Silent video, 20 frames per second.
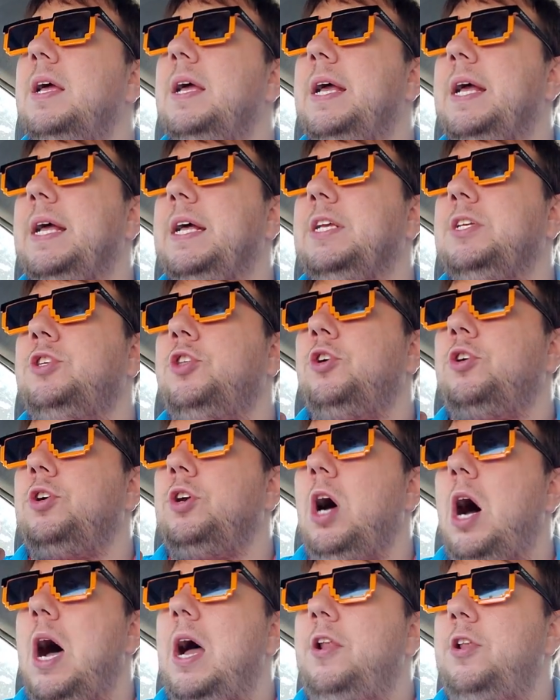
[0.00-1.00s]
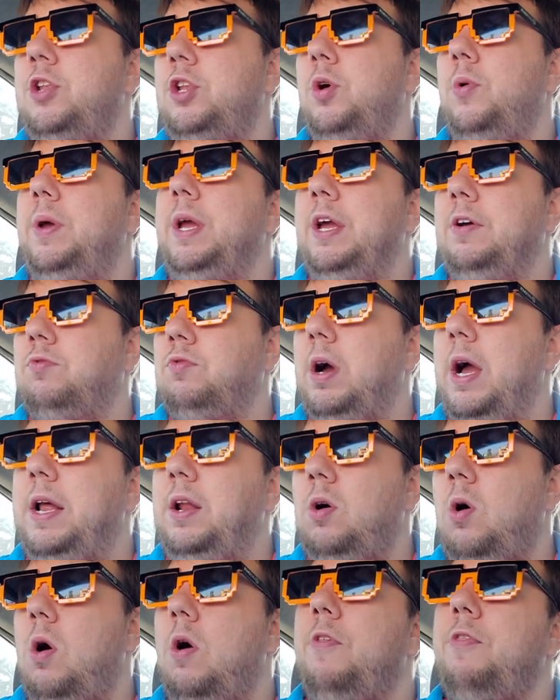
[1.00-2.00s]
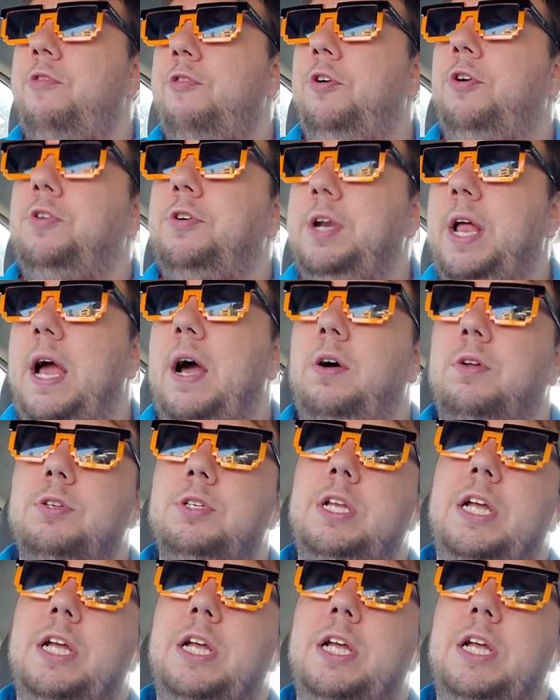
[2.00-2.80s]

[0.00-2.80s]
is they're not doing it right on third downs.